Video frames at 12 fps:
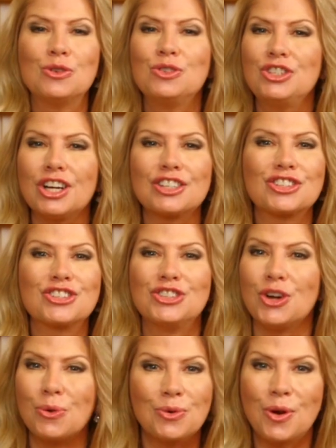you just
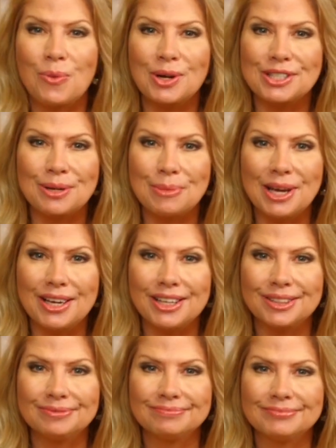don't know what to make?
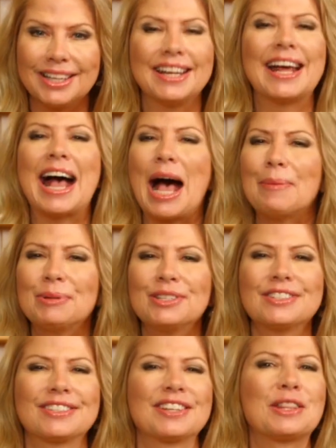It
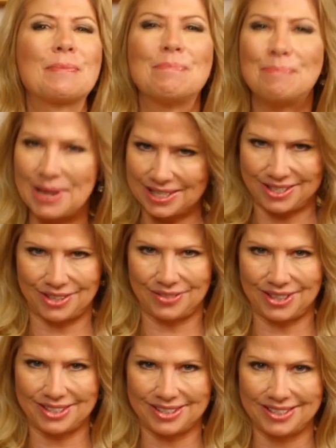happens to the best of
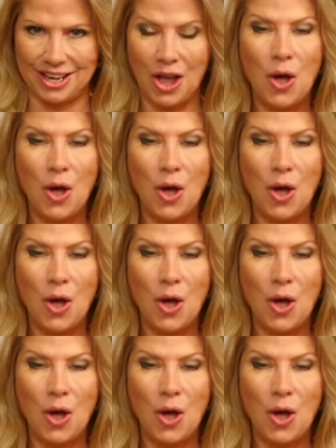us.